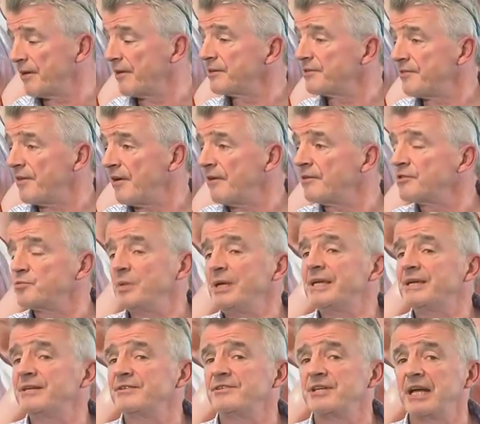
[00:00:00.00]
As far as we
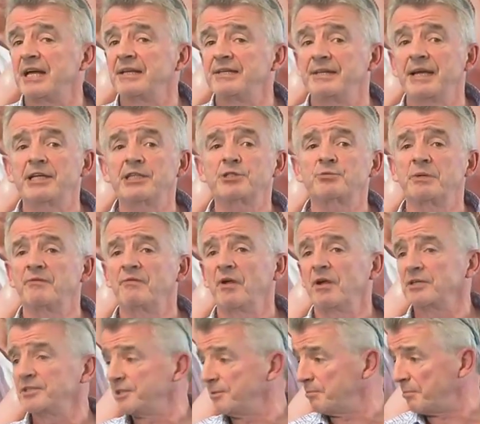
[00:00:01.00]
can tell, yes, we've
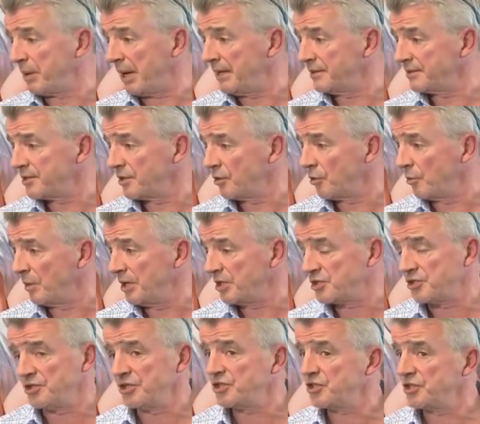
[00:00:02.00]
lost some pilots to
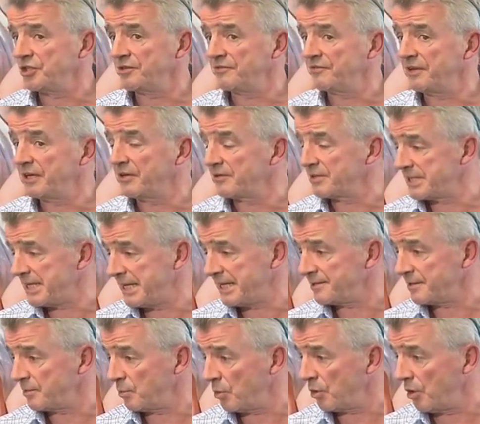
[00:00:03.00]
Norwegian this year. The figure is less
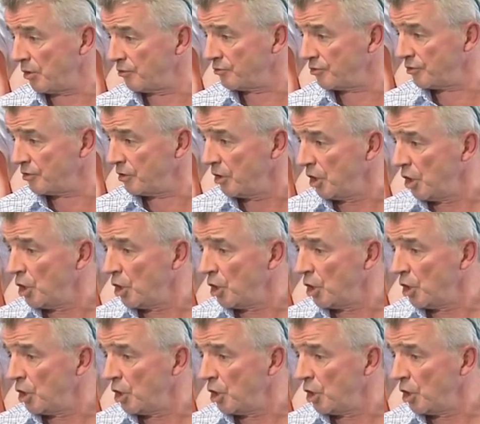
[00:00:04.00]
than 100.